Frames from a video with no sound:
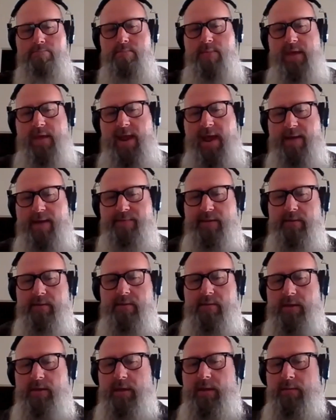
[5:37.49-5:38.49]
Then
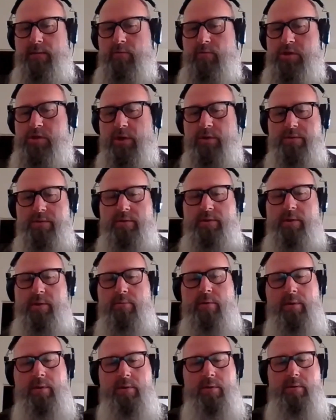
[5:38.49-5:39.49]
having the children that
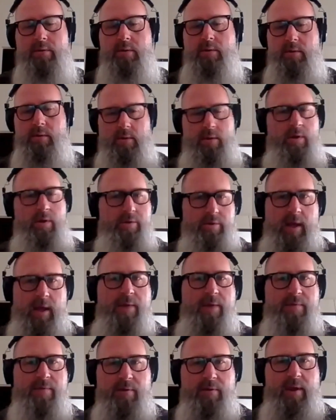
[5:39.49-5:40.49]
were, in your
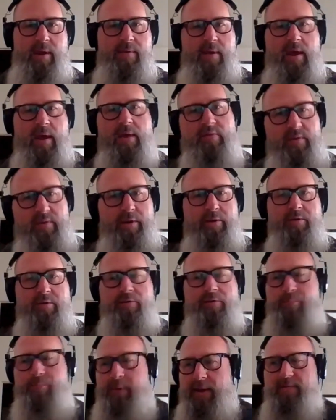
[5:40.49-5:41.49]
life, and those
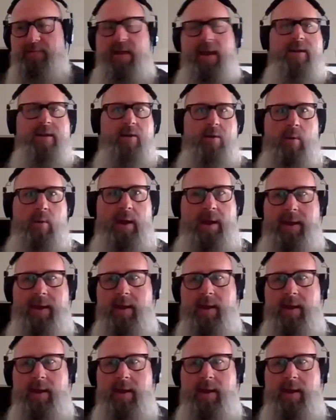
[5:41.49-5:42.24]
years being taken away,